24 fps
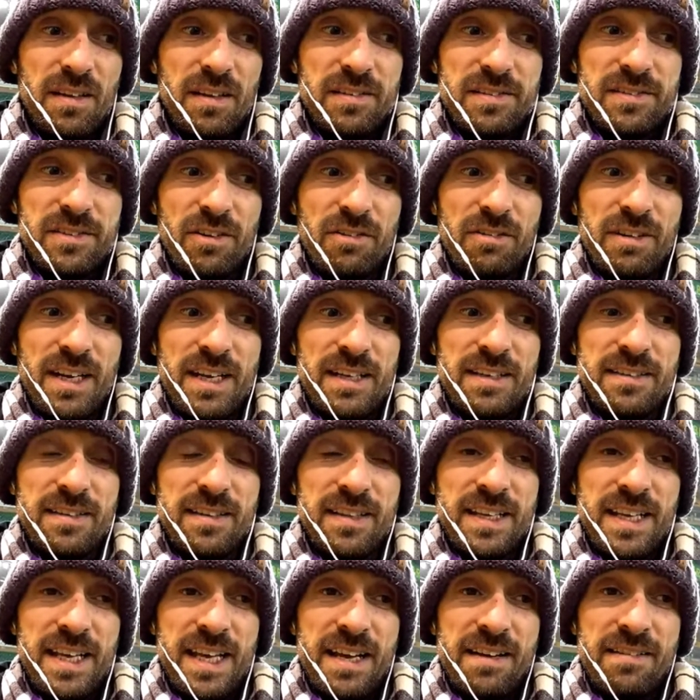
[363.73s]
sorry end
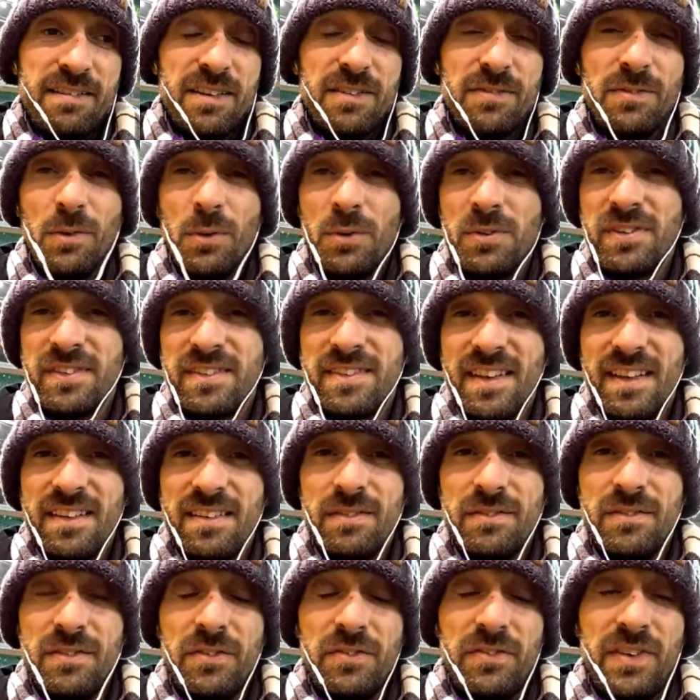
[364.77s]
to the year, it's 4
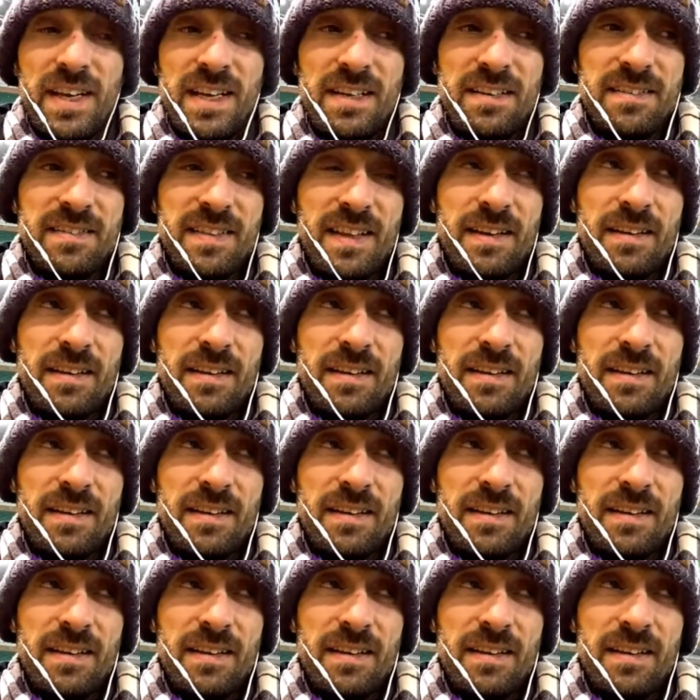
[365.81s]
successive defeats.